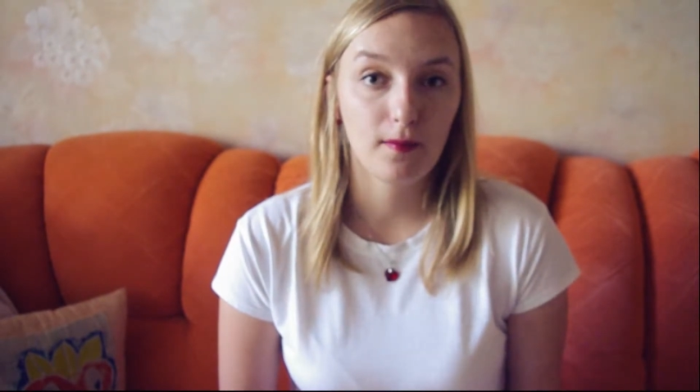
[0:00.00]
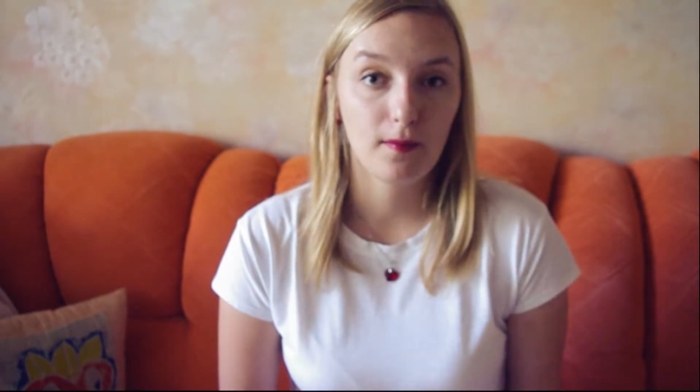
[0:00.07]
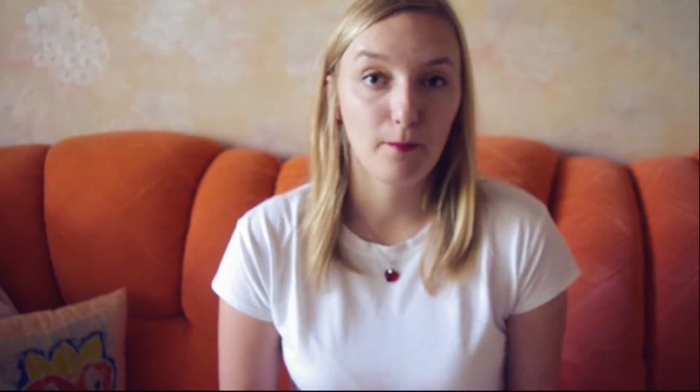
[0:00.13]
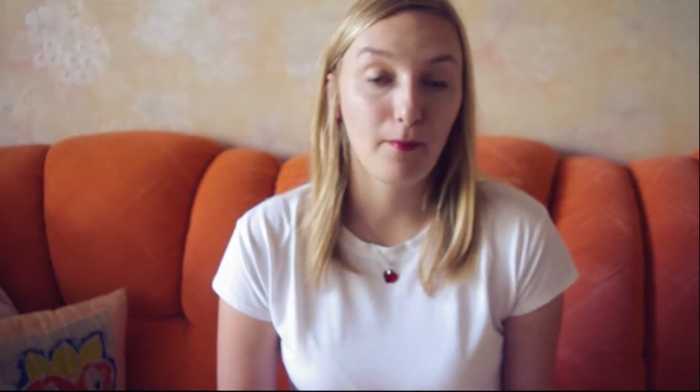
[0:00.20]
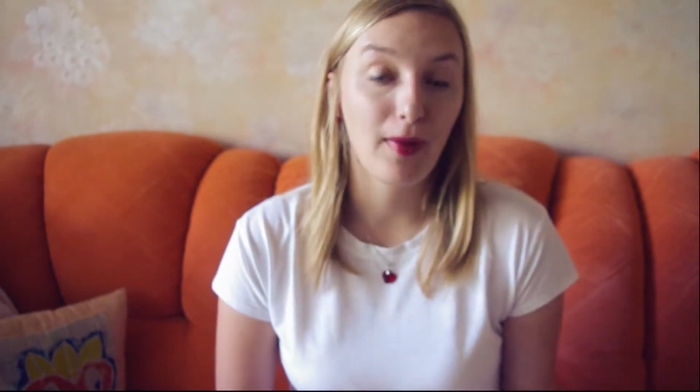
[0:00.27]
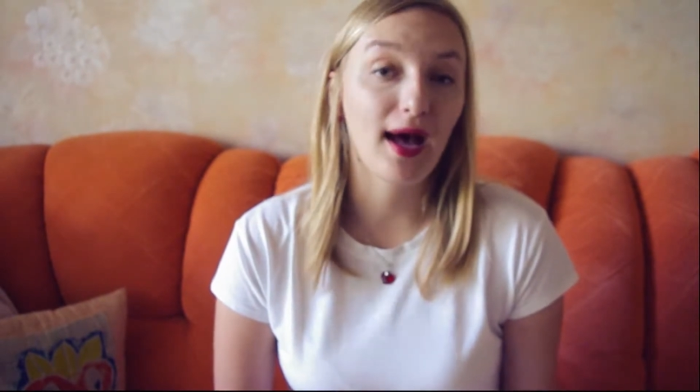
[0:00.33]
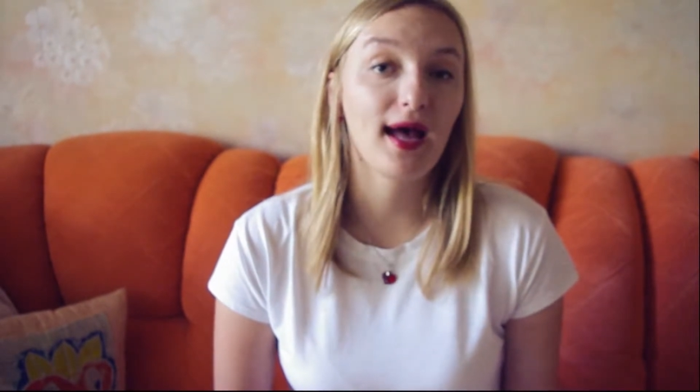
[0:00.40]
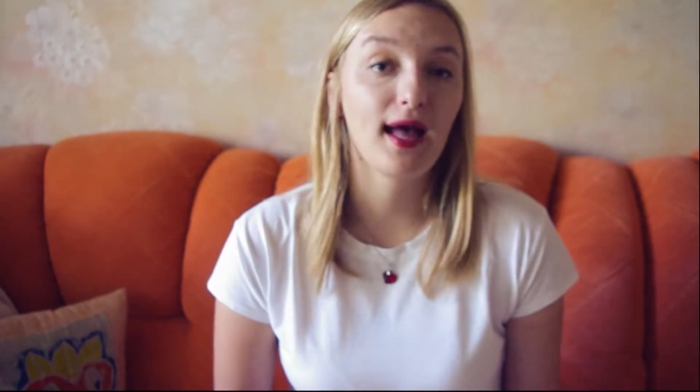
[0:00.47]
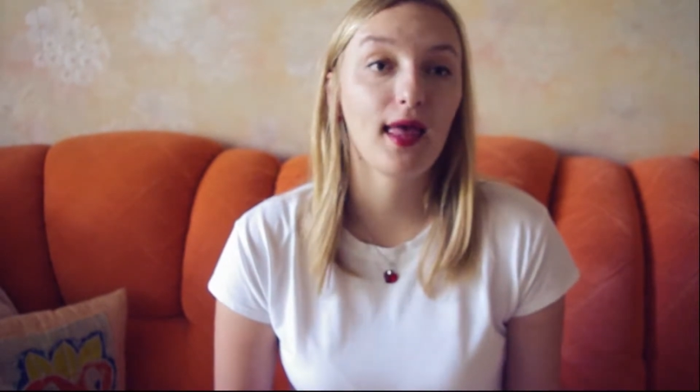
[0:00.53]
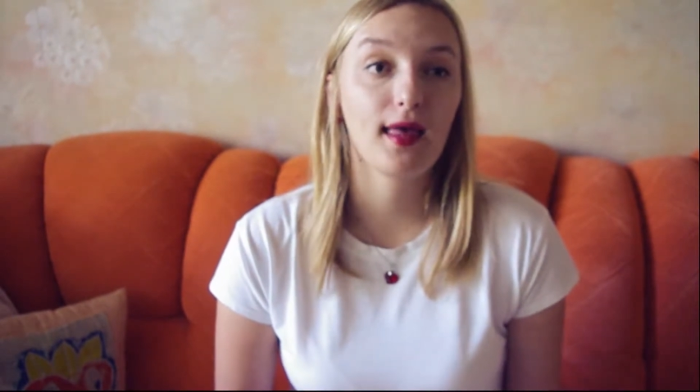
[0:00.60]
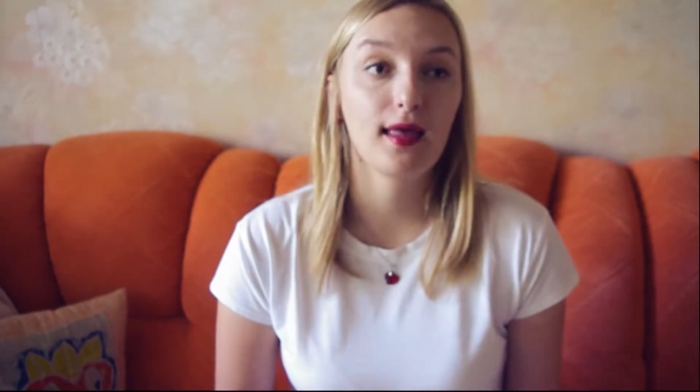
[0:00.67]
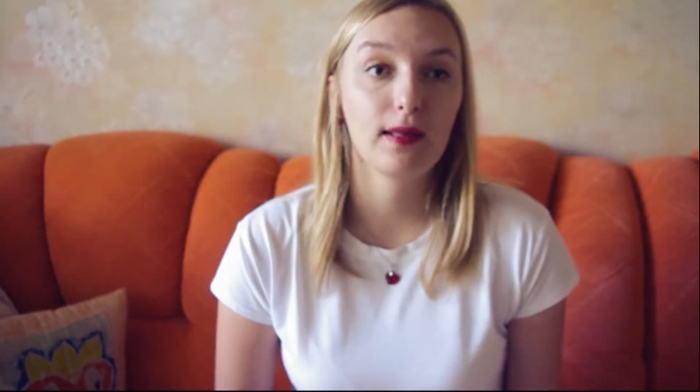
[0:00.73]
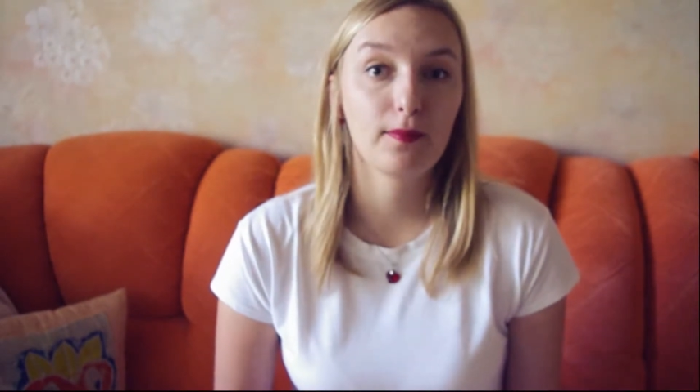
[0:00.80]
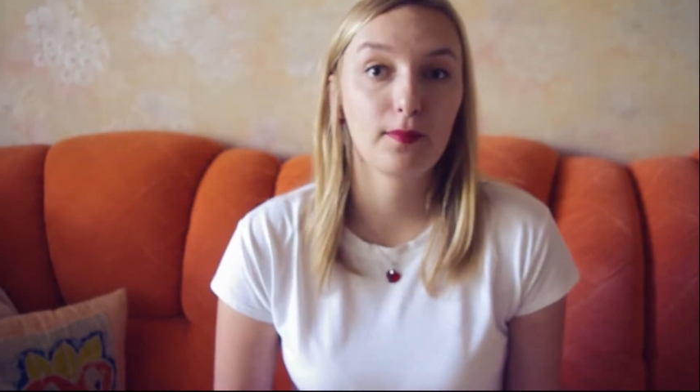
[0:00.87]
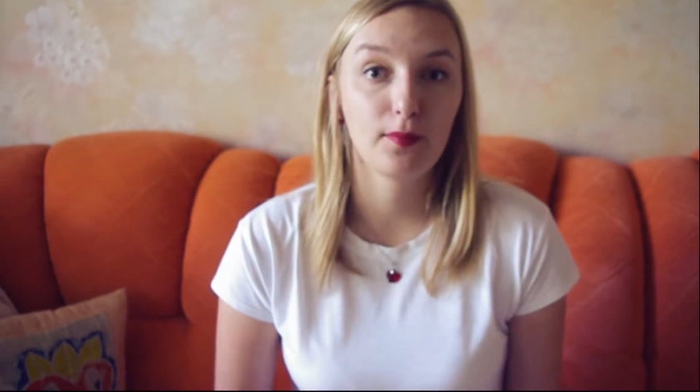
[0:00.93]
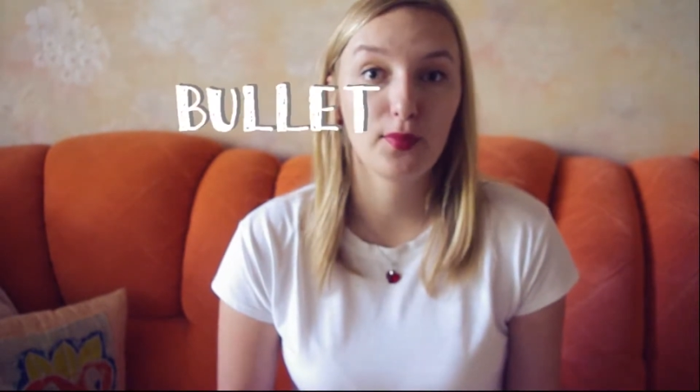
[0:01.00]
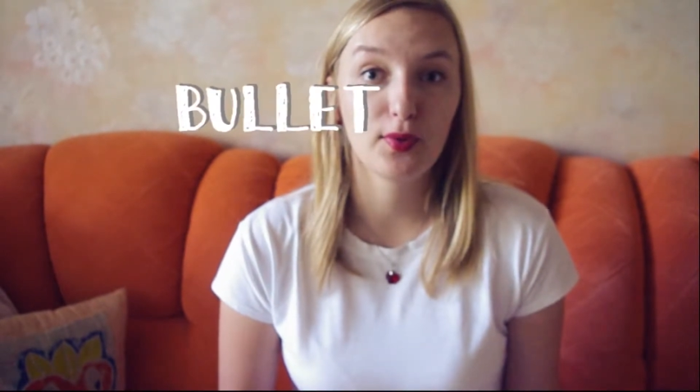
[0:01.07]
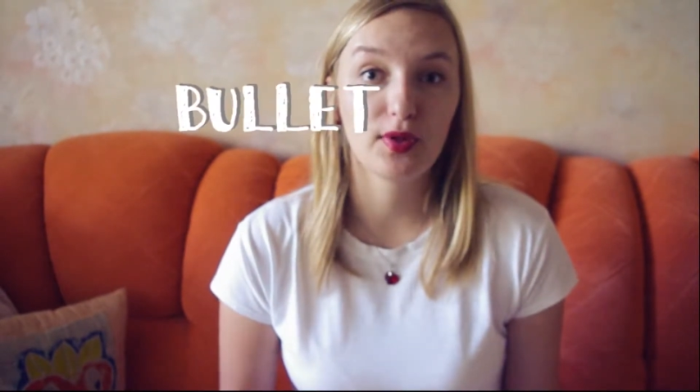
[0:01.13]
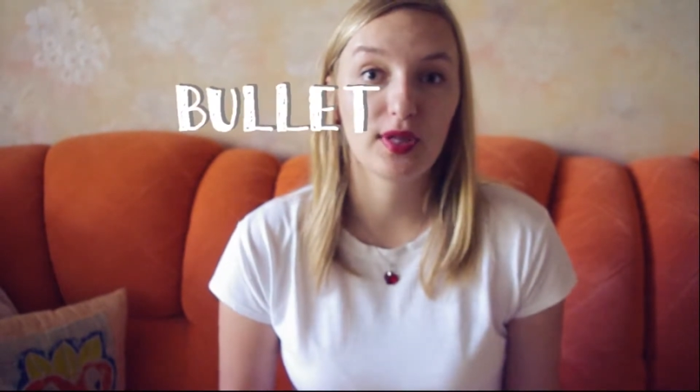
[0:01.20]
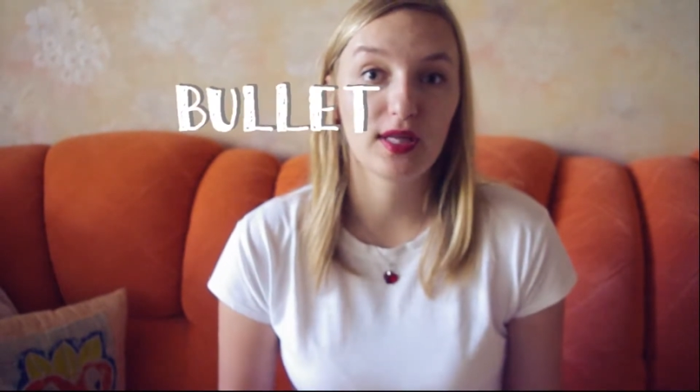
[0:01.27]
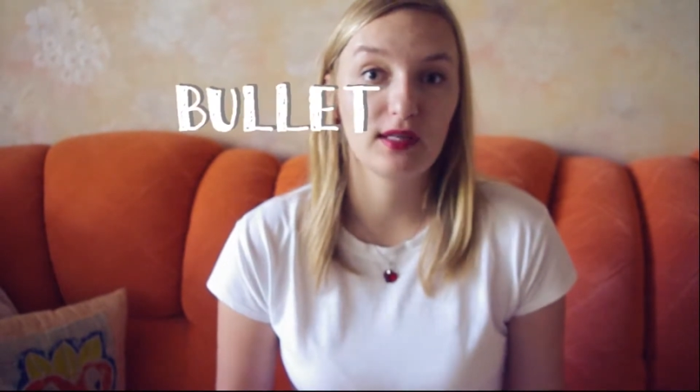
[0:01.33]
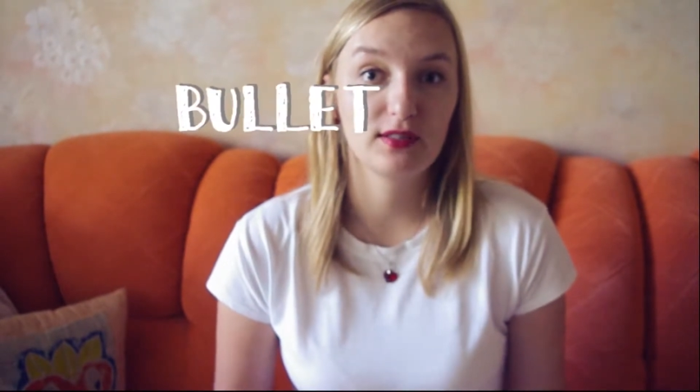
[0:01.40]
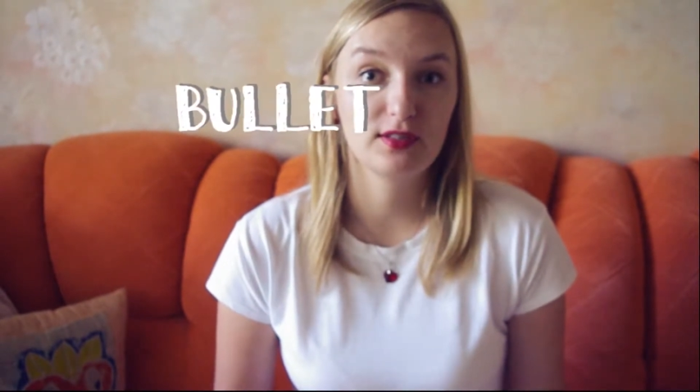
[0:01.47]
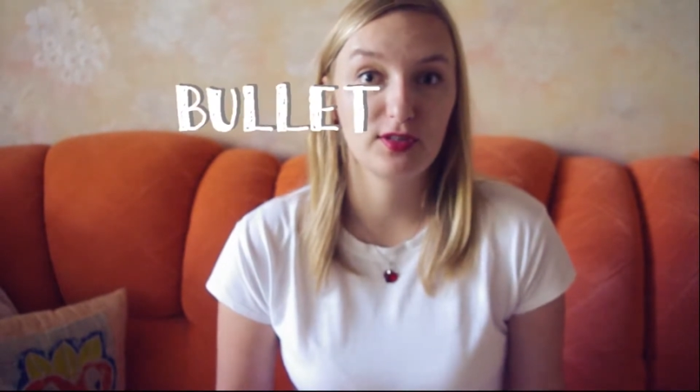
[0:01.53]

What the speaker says: my bullet